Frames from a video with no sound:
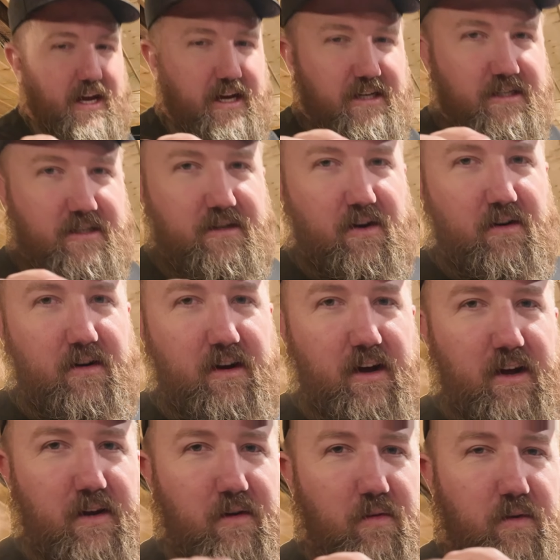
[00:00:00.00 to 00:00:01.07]
a star
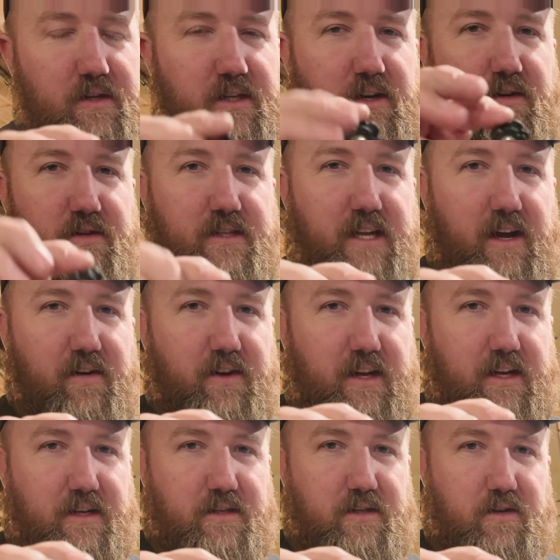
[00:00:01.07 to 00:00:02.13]
nut, which goes down
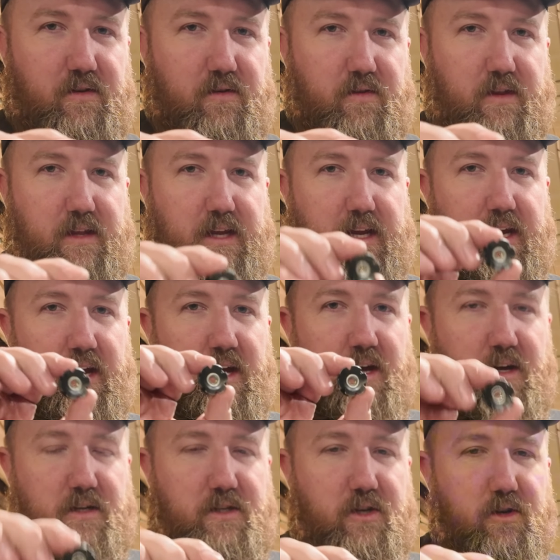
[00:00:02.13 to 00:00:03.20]
into the
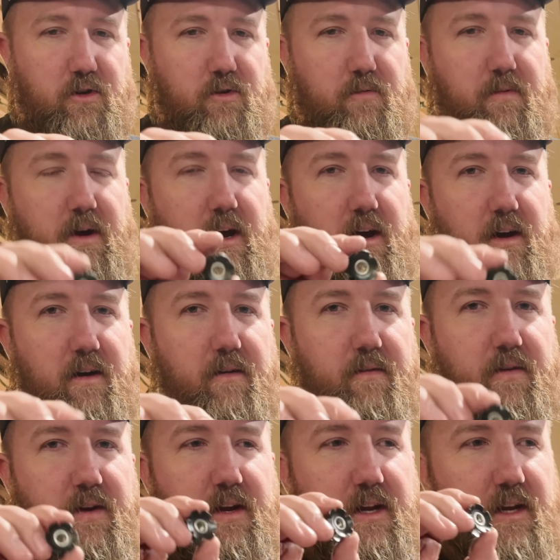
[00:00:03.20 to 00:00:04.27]
tube
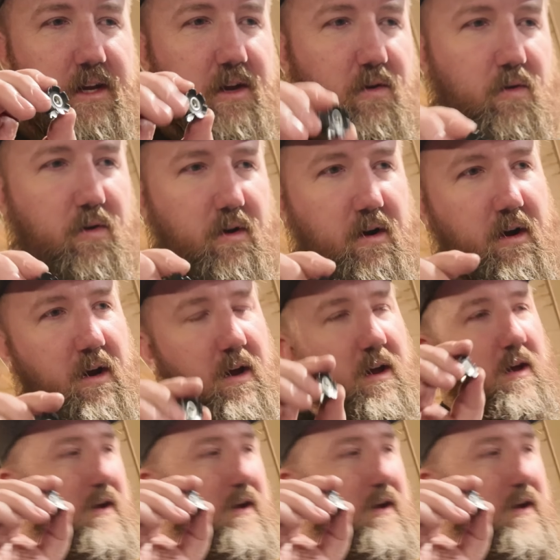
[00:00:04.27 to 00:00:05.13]
of your